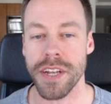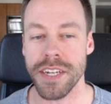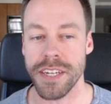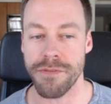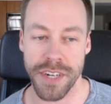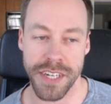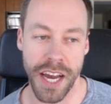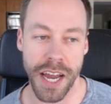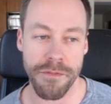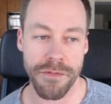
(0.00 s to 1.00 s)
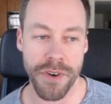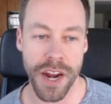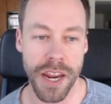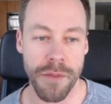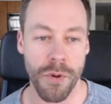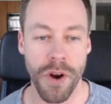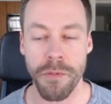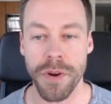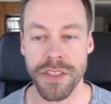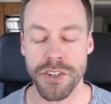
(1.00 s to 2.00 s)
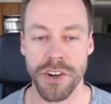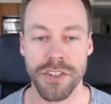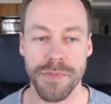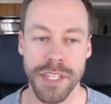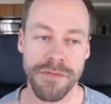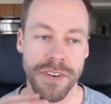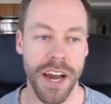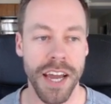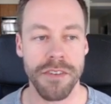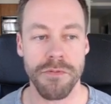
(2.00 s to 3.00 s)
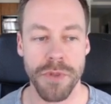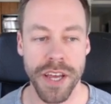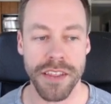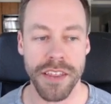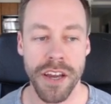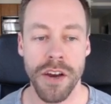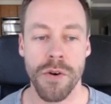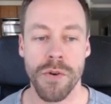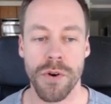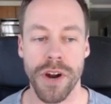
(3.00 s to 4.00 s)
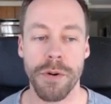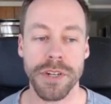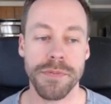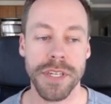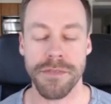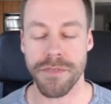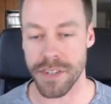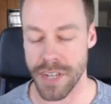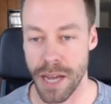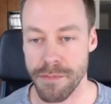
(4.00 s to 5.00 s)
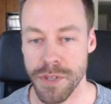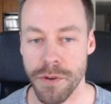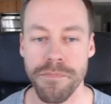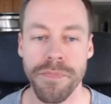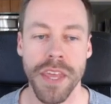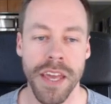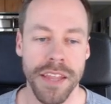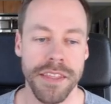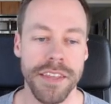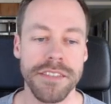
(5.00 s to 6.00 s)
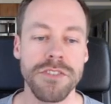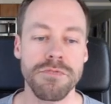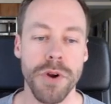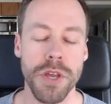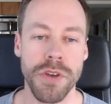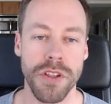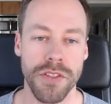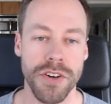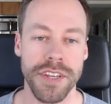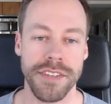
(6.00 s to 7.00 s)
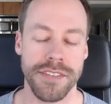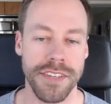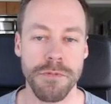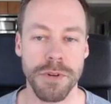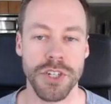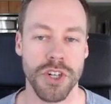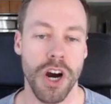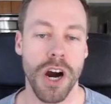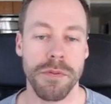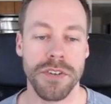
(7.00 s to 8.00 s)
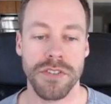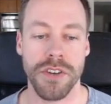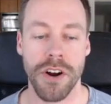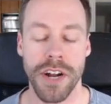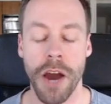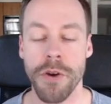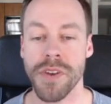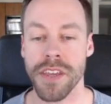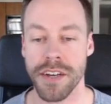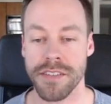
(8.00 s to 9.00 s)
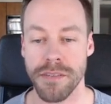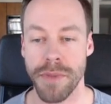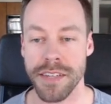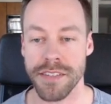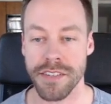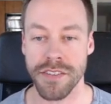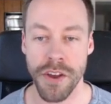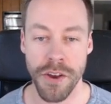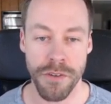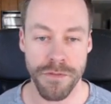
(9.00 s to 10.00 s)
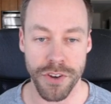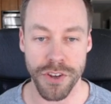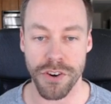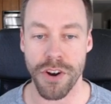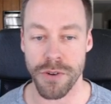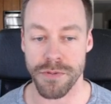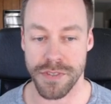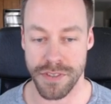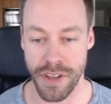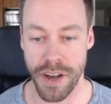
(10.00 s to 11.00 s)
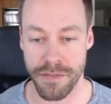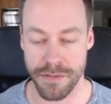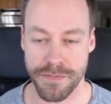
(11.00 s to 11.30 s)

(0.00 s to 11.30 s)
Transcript: a different time frame, or I want the chart to be different height and width, or I want to be a different time zone. This is where you can look and see what your options are and how you can customize this for your own stuff.